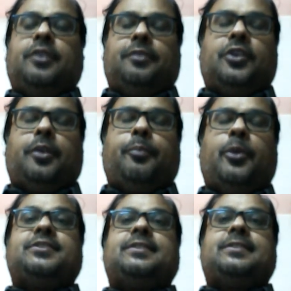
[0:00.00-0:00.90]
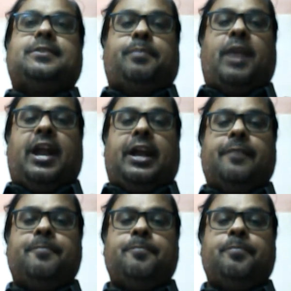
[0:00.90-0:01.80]
for a process planning.
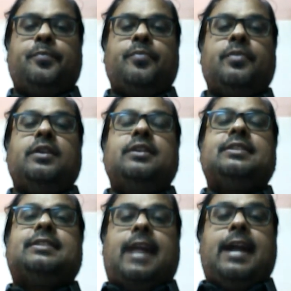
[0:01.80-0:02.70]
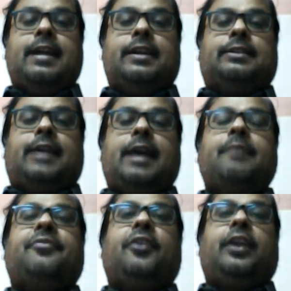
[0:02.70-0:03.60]
Standard
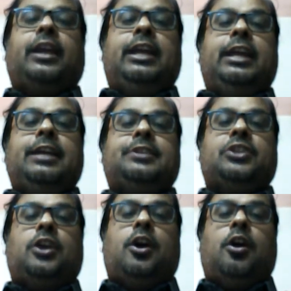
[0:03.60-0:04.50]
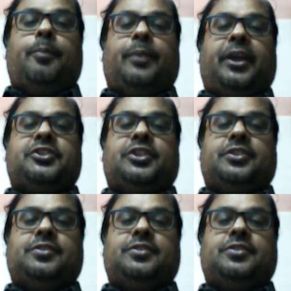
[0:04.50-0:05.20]
time for each operation.